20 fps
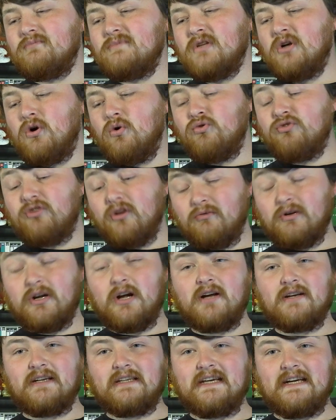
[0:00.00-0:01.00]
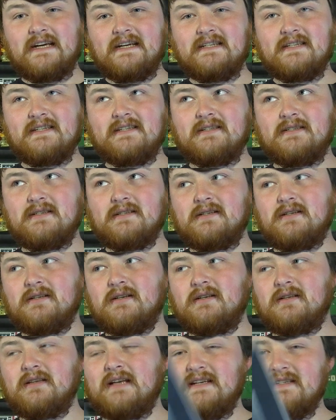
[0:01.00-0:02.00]
also regarding these
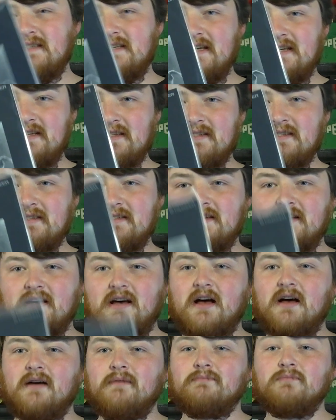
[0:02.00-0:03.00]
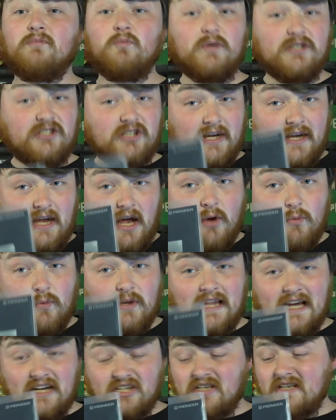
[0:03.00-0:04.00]
LaserDiscs, which I
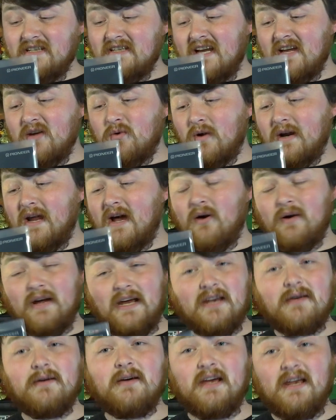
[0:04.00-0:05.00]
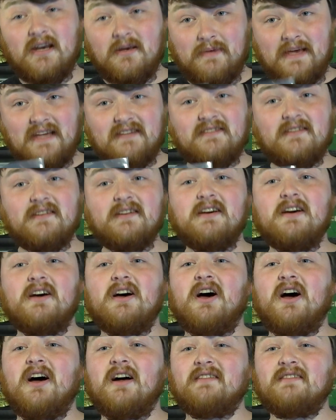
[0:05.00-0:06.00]
will actually take one out in a bit
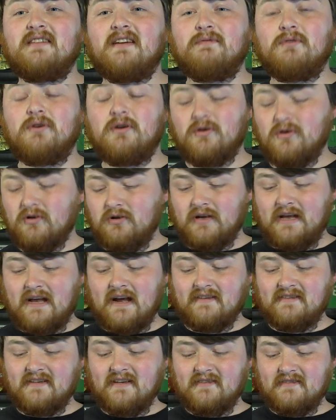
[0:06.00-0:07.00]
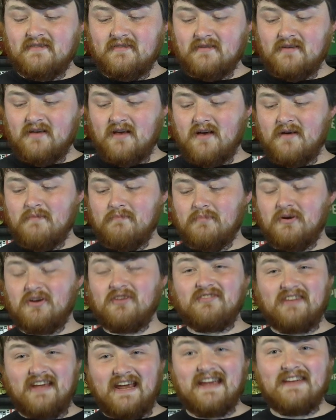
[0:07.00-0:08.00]
to give you a good look at it,
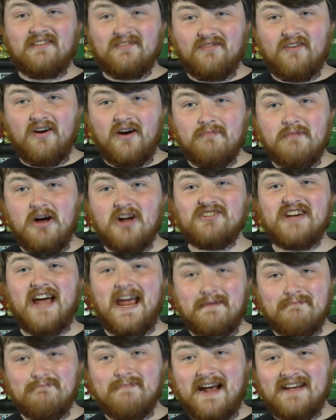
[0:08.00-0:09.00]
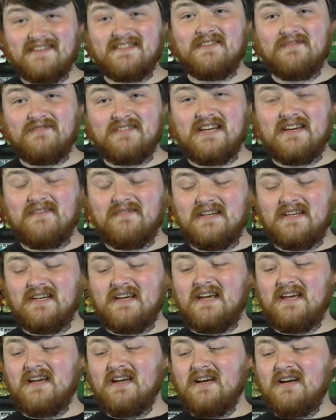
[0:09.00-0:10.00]
because it is very much a massive
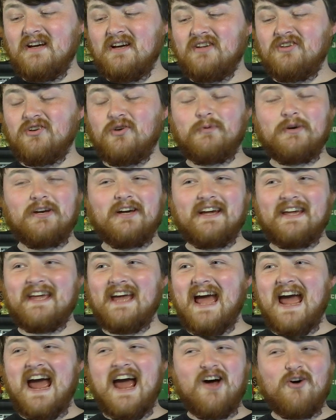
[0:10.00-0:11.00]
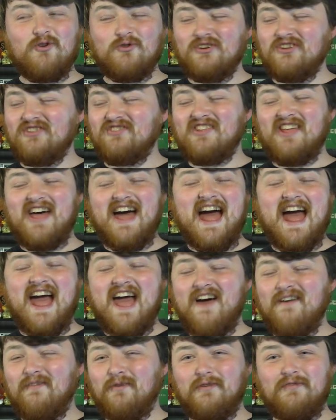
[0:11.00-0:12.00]
DVD. You'll be like, how did that
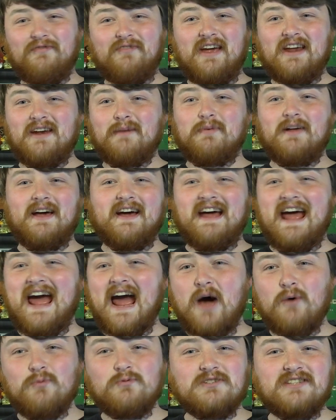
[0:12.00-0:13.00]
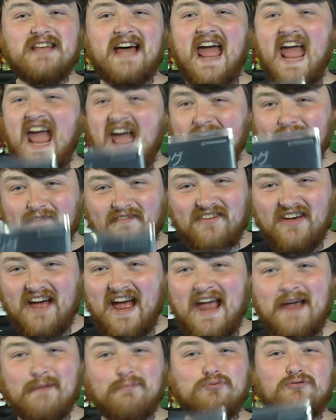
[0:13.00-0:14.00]
ever fit in a player? How was that ever
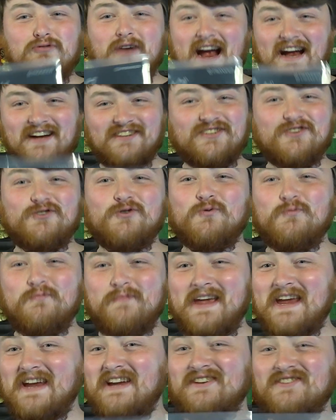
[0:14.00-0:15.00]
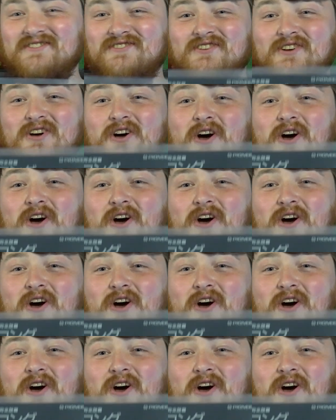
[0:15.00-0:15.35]
a practical means